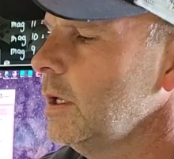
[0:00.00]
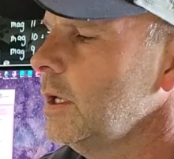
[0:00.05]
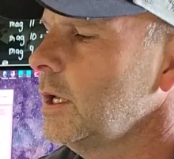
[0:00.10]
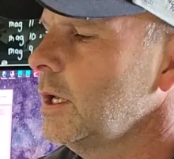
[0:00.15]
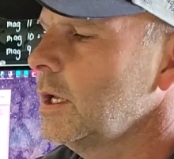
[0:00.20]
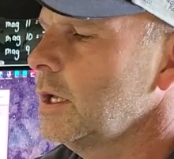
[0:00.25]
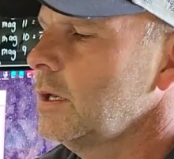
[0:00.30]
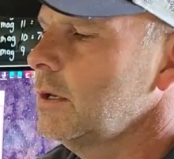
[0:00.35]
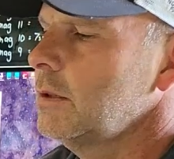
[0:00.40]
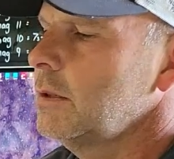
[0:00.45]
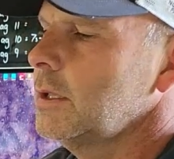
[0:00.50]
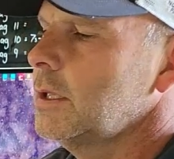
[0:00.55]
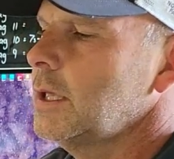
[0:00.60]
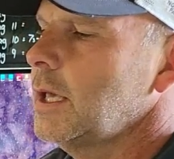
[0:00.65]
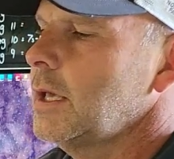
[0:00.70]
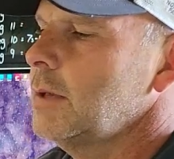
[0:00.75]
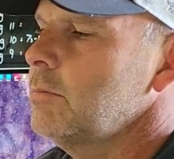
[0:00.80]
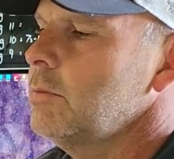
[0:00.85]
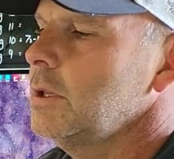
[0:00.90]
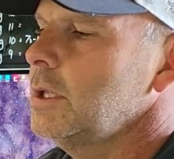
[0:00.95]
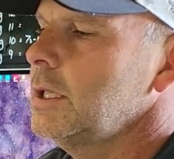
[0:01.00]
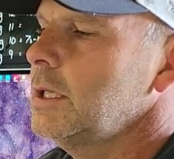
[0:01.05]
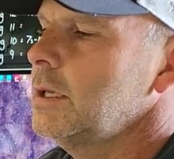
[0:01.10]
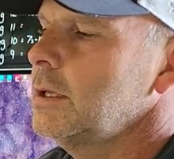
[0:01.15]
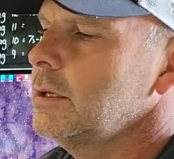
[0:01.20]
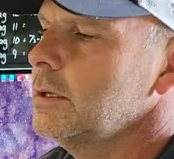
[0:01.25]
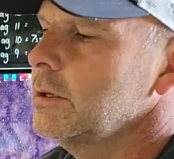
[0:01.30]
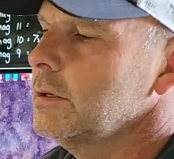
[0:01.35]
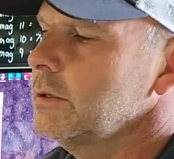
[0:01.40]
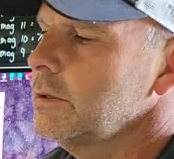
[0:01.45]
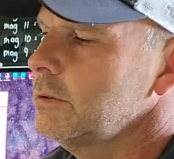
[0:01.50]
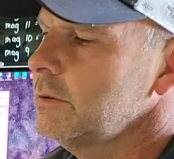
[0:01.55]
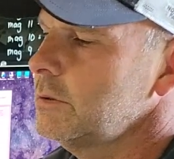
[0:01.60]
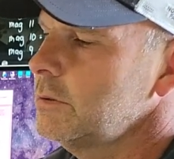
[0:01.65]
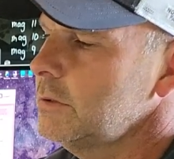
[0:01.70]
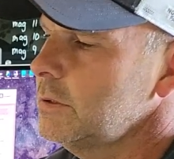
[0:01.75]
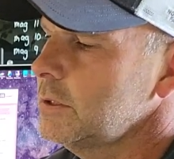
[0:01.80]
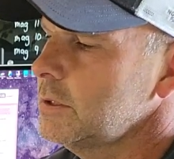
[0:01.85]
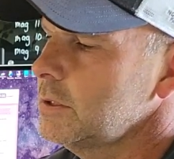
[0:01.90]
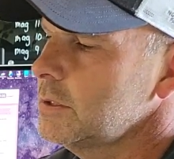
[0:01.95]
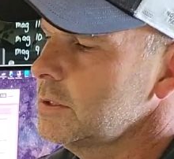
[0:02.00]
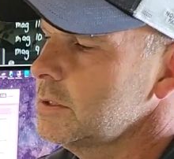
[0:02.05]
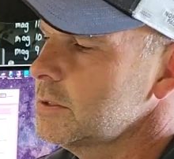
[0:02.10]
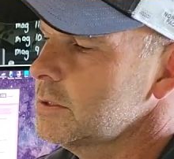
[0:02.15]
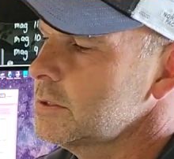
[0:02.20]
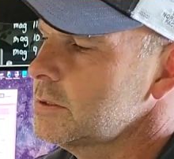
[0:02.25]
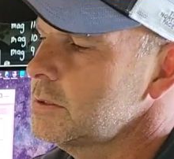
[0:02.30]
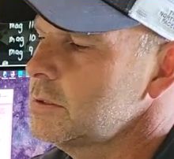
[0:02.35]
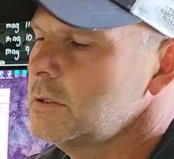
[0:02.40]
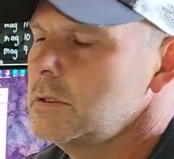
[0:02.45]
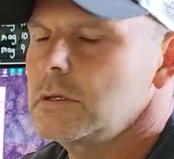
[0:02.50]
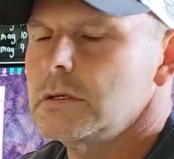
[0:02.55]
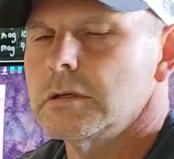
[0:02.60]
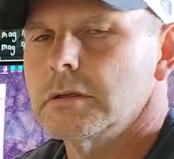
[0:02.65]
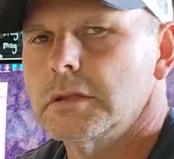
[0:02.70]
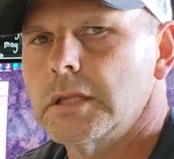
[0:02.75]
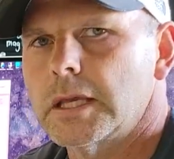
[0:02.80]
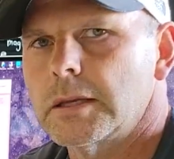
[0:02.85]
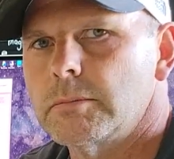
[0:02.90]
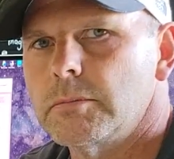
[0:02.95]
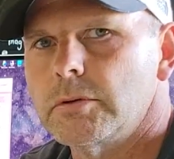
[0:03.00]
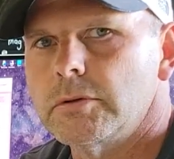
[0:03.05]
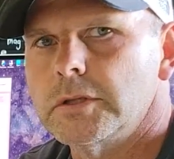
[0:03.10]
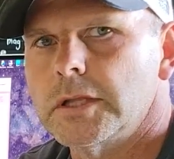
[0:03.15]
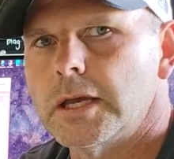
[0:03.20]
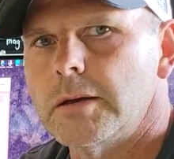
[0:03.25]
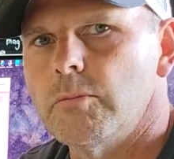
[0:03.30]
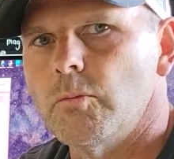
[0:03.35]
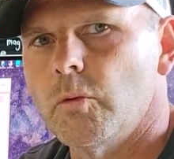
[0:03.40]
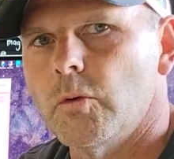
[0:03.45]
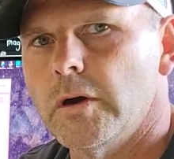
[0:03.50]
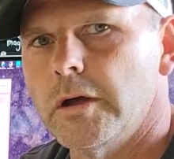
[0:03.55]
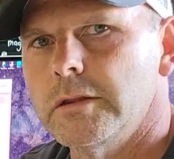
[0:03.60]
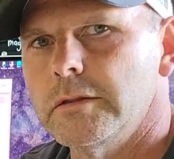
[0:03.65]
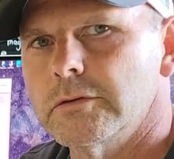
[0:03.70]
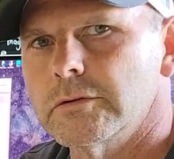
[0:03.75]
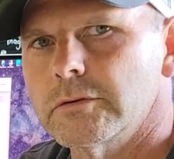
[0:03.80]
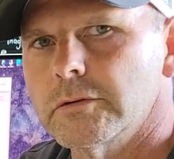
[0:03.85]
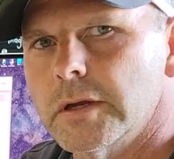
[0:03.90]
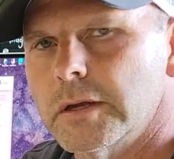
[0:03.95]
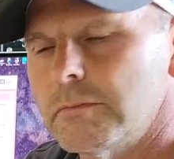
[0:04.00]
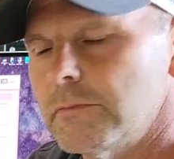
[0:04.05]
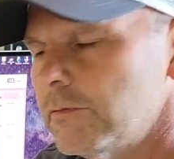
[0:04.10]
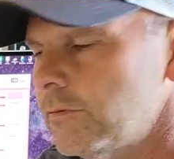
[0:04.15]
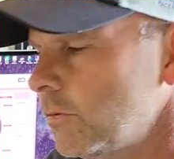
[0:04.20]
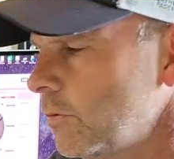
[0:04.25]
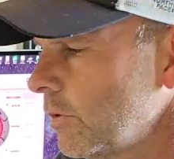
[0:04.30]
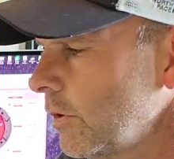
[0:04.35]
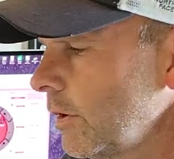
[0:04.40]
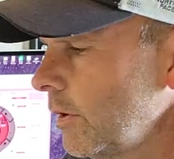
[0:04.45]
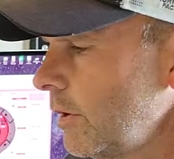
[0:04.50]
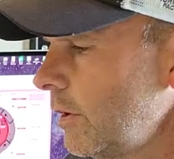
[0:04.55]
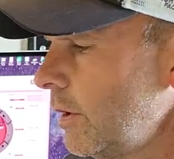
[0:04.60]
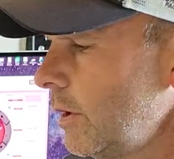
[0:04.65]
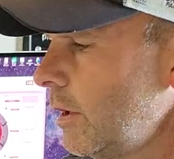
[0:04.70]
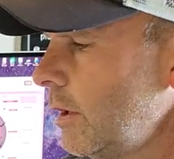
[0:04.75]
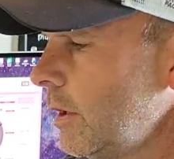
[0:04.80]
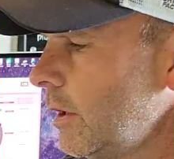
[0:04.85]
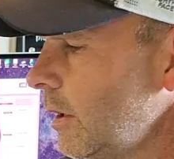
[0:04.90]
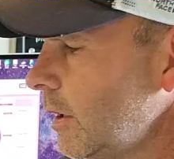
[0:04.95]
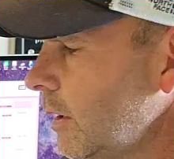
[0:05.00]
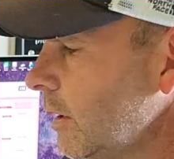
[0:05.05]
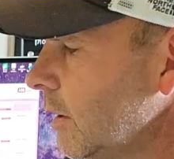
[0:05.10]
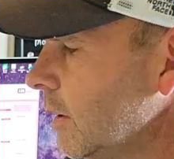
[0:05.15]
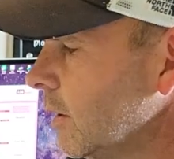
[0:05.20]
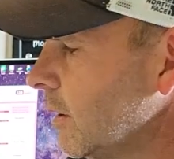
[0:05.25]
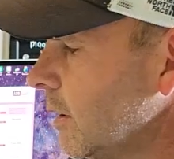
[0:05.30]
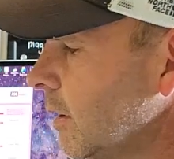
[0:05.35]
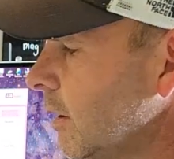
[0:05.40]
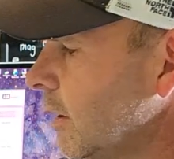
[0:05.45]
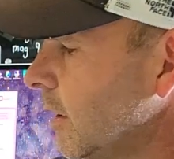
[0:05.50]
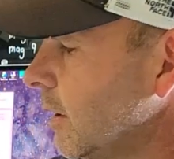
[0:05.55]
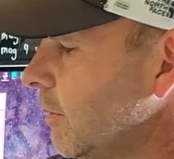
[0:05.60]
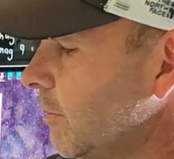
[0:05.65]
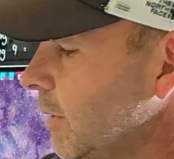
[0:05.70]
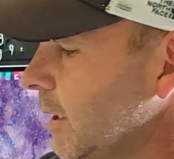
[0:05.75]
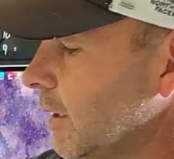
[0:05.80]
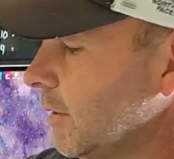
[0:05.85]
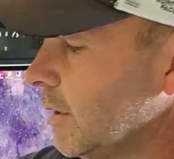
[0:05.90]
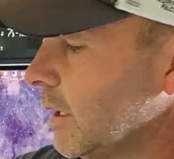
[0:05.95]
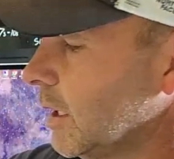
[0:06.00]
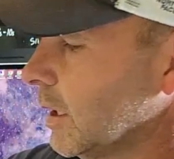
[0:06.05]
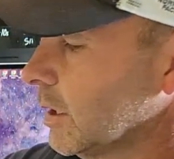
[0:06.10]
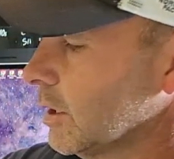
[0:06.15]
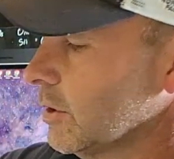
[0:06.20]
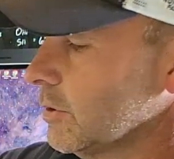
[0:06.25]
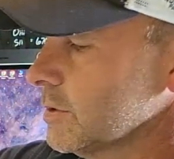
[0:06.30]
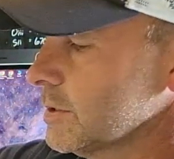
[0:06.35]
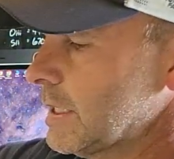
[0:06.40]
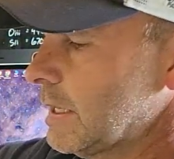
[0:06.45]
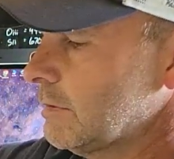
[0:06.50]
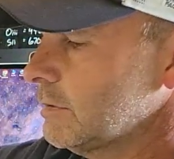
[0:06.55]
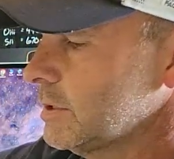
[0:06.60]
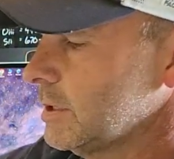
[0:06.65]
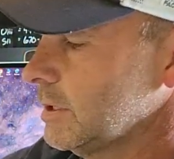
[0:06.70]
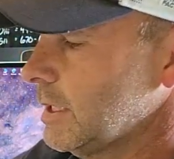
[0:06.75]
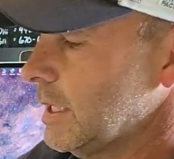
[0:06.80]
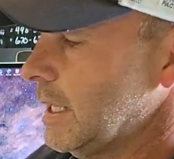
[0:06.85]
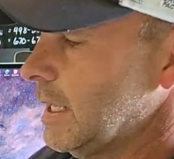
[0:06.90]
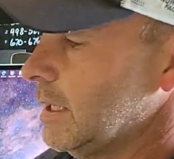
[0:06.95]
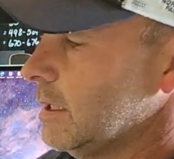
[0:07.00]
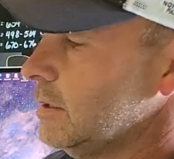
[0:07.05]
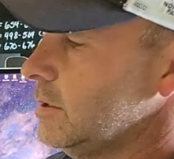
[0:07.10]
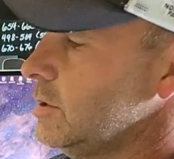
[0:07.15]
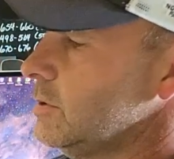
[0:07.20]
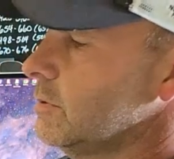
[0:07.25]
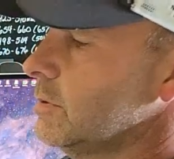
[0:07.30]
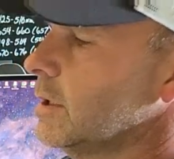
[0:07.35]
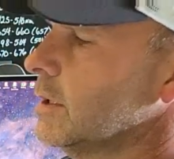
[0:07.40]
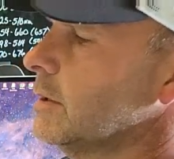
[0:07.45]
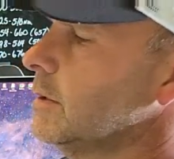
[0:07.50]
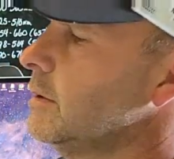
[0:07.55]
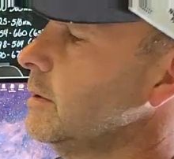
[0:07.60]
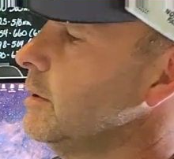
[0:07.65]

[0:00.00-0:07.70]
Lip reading: and the cabling here is labeled M1 through M4, and then it goes out to the head unit.